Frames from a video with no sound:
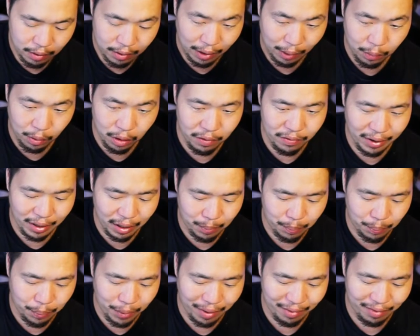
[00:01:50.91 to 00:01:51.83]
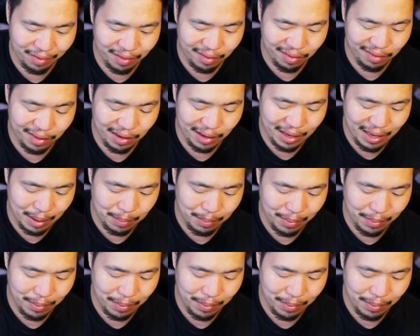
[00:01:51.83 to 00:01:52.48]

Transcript: I wonder if I can press this to get